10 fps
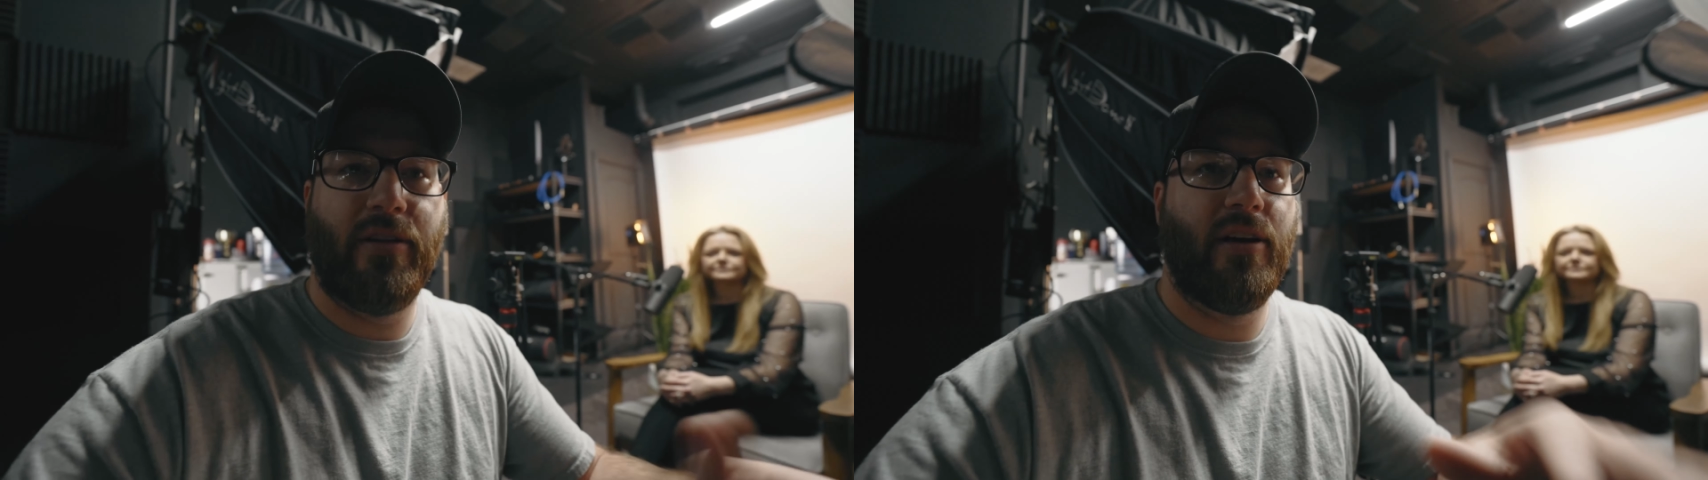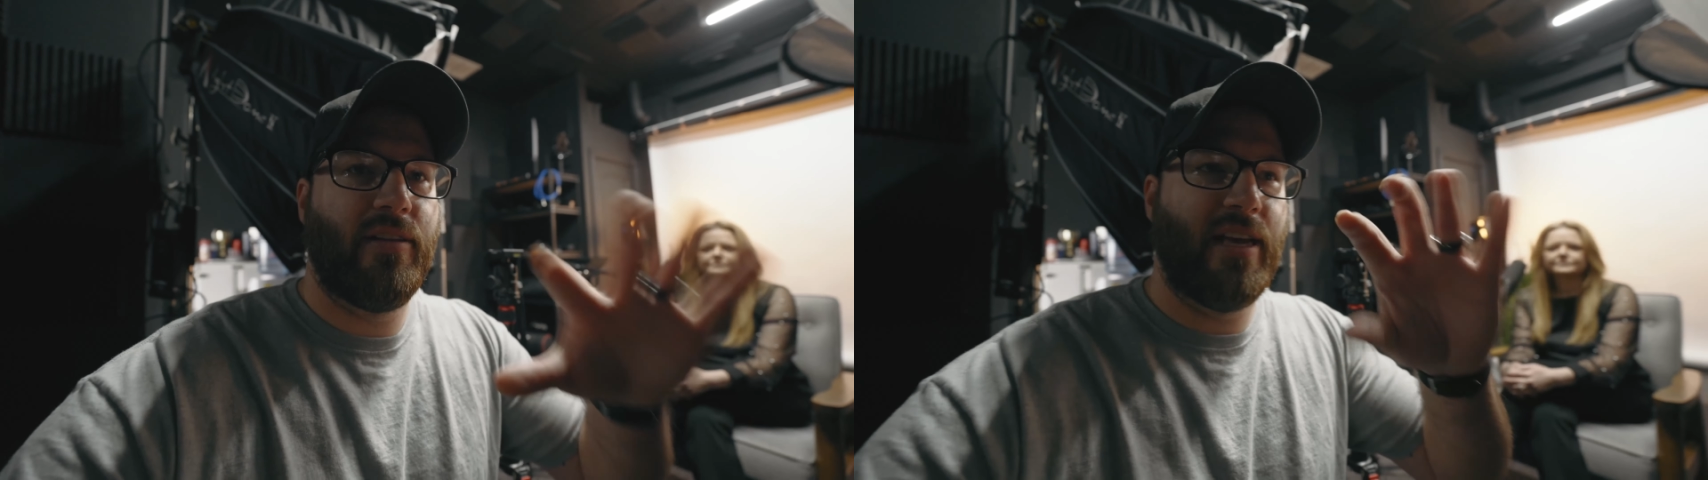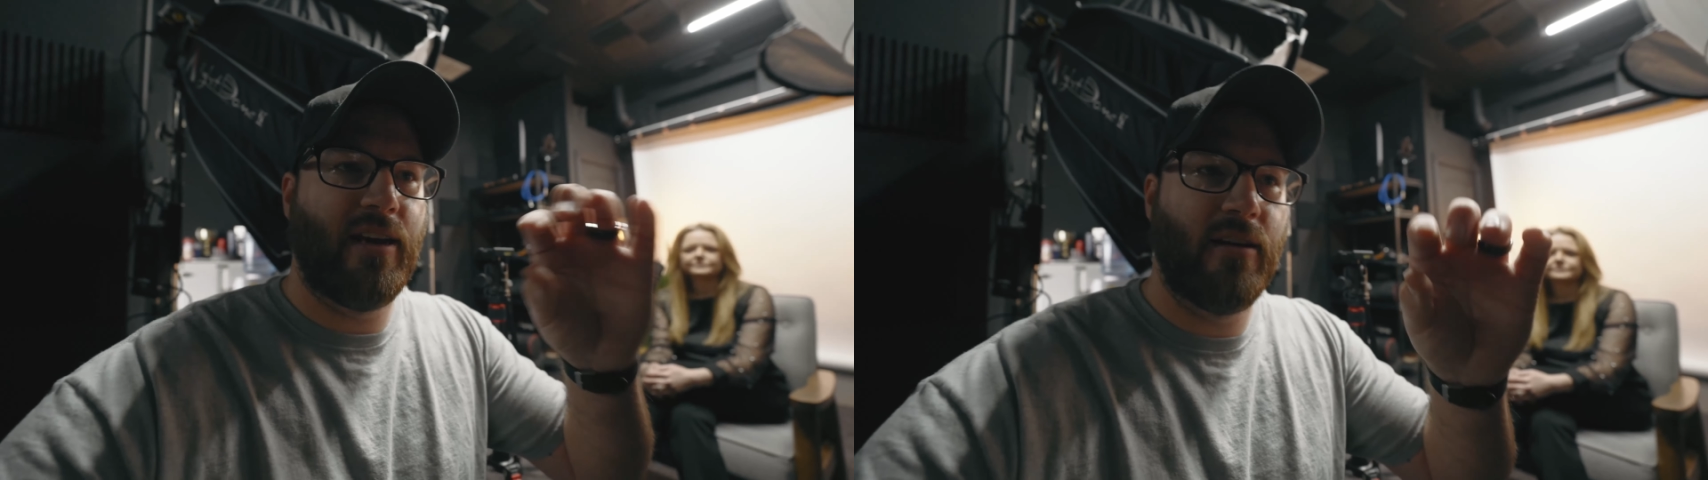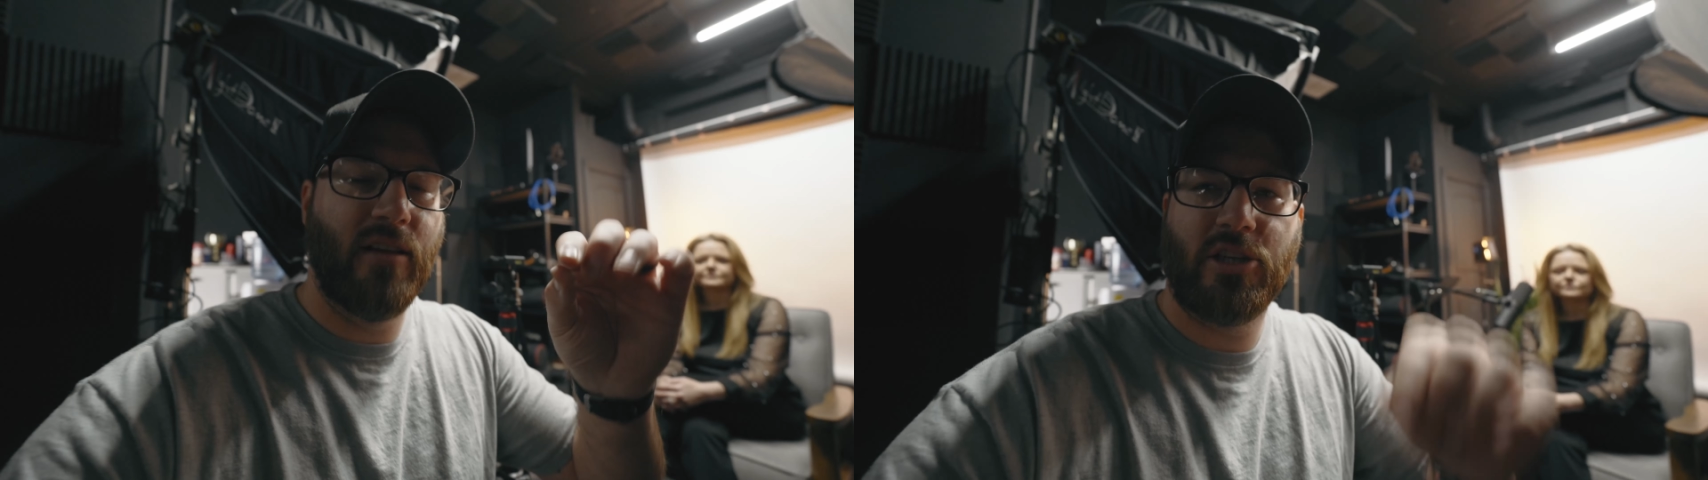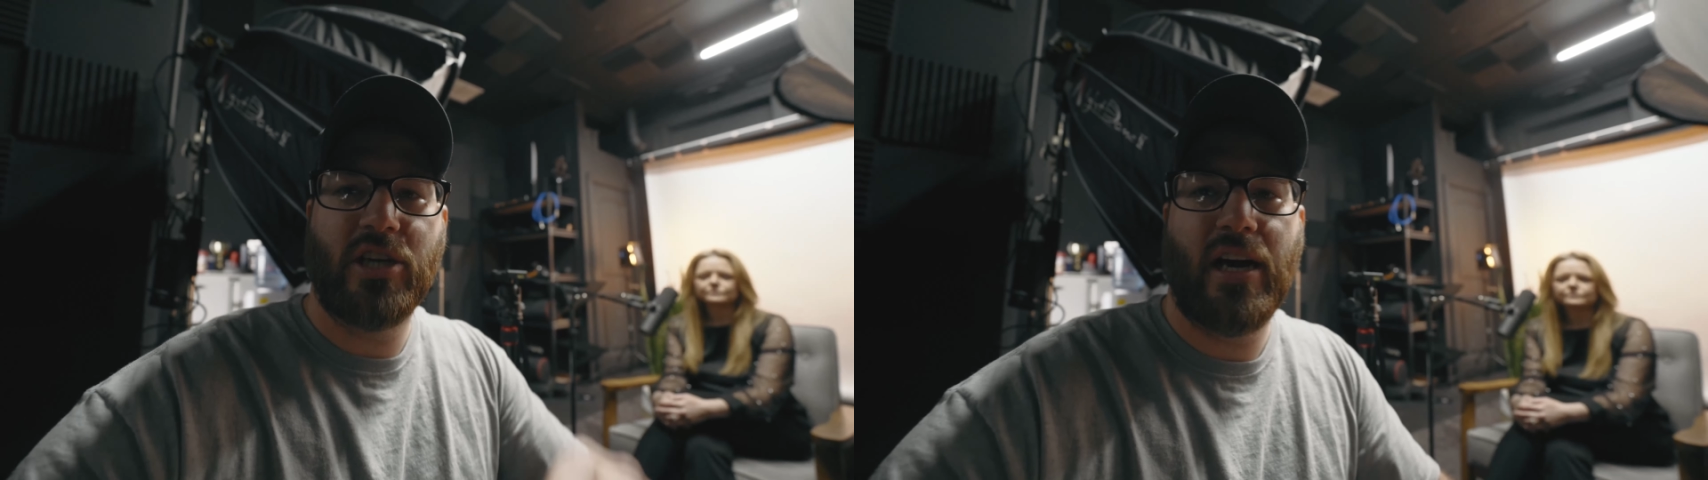they can
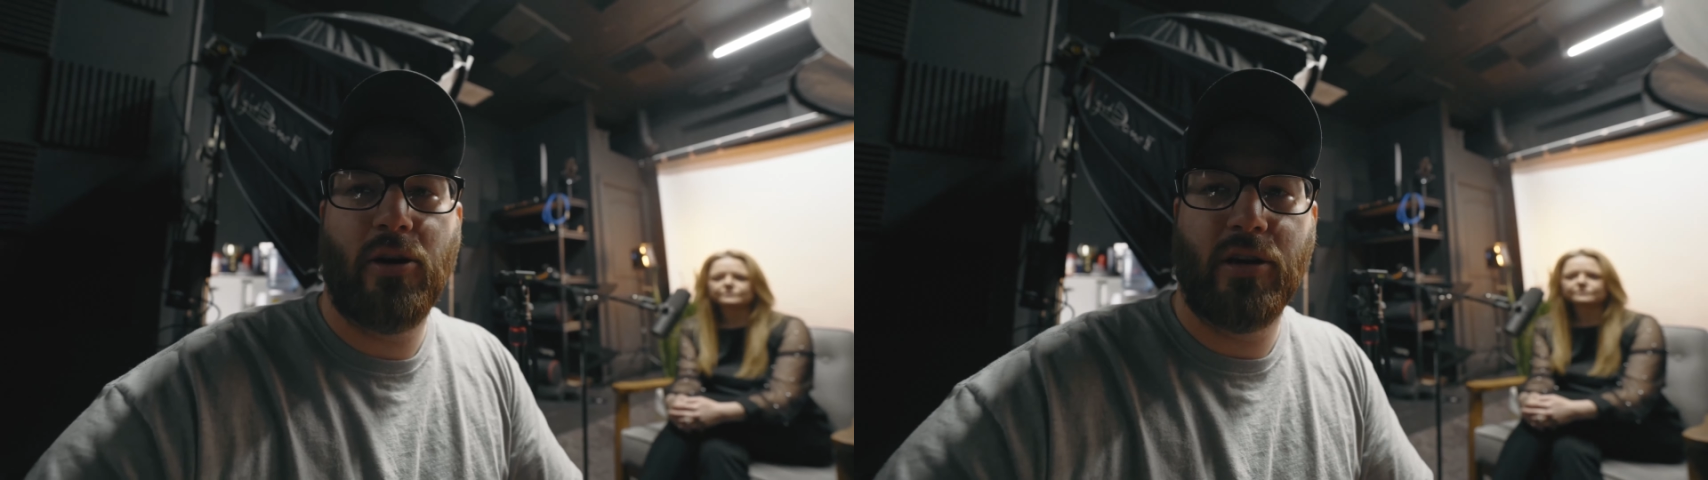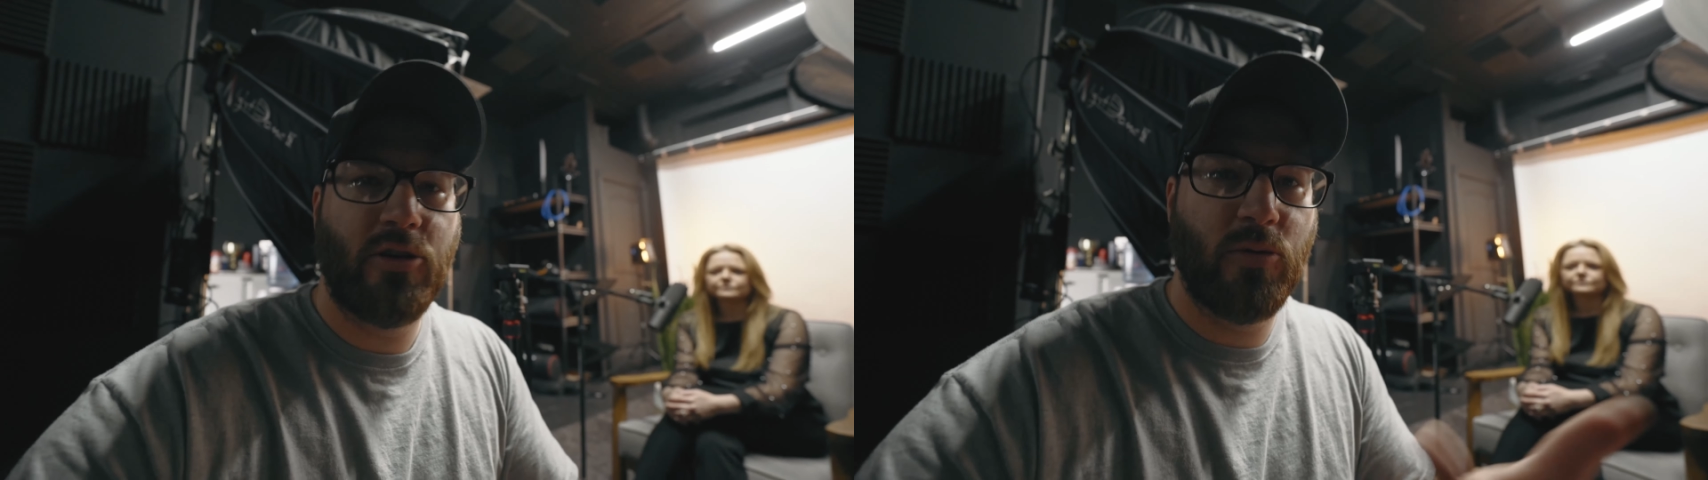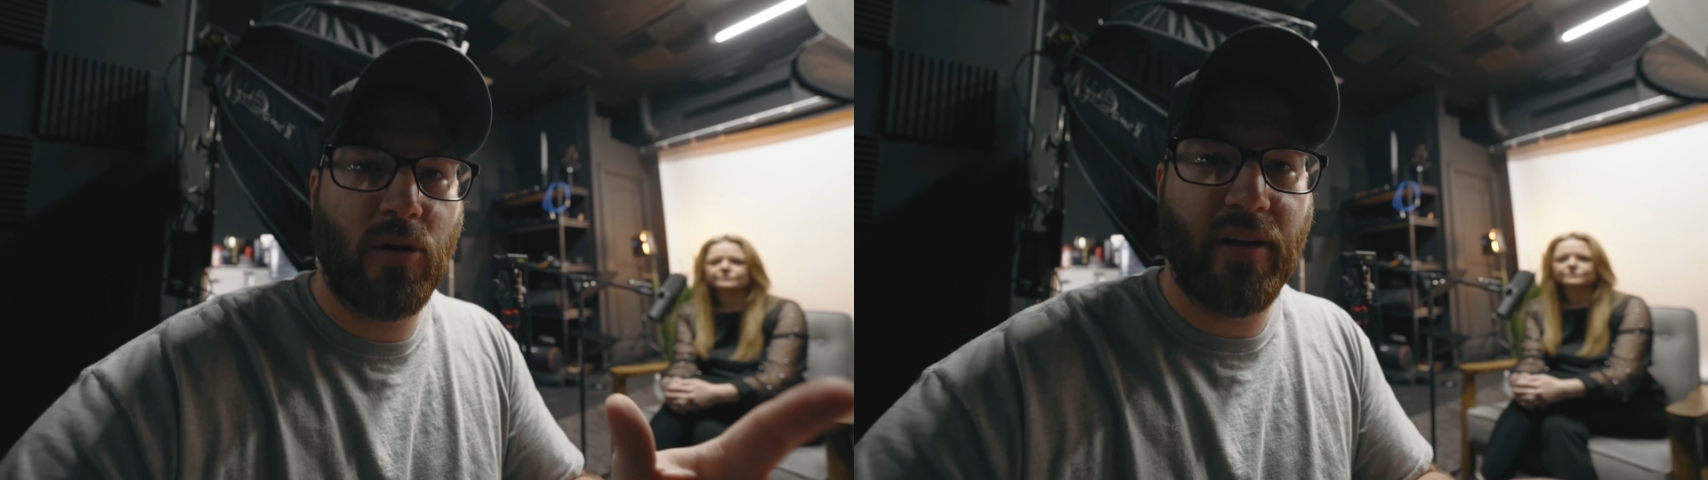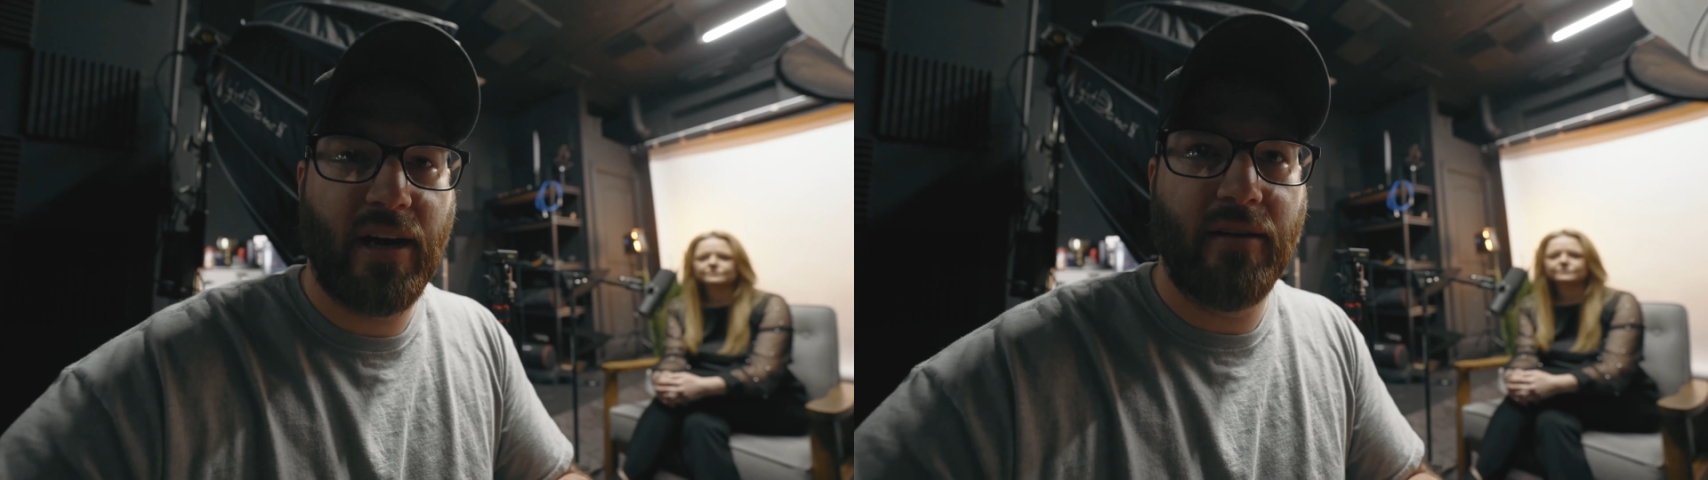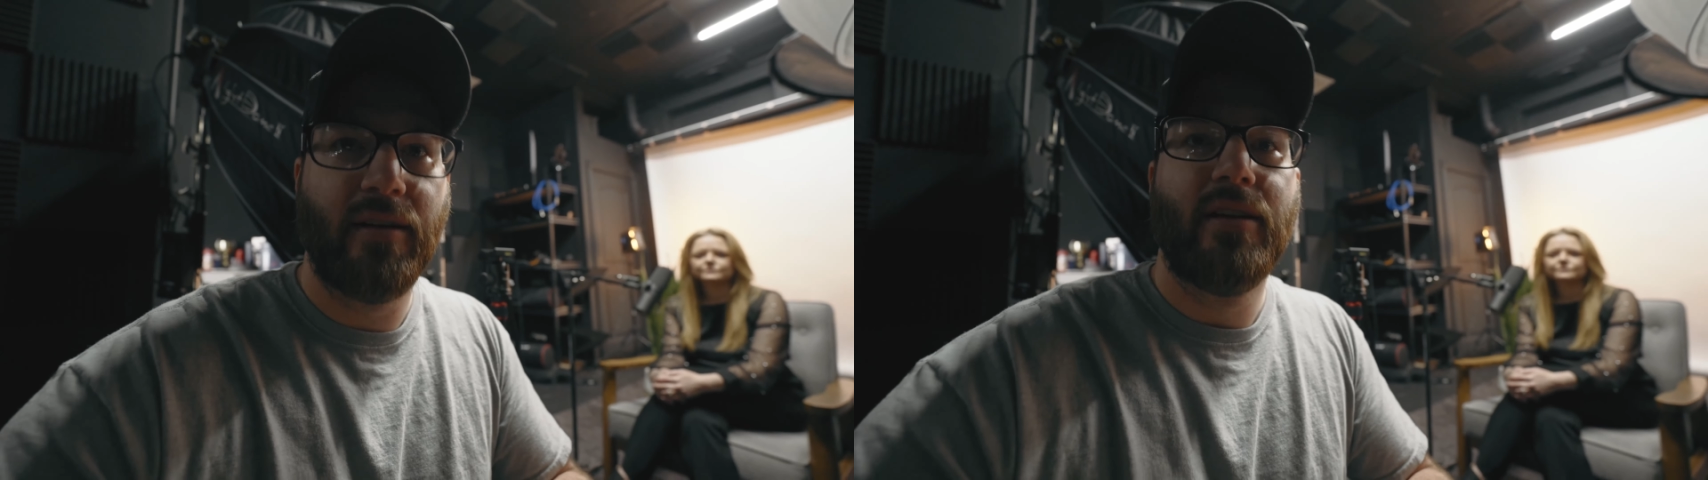glitch out and do all
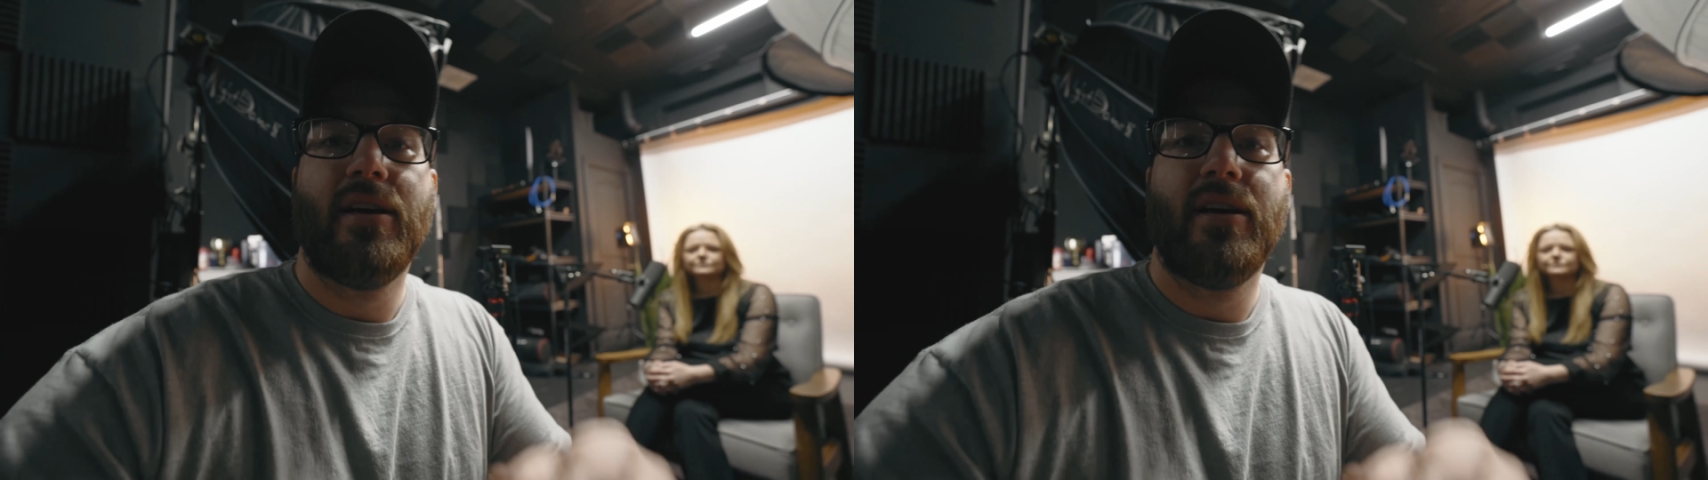that.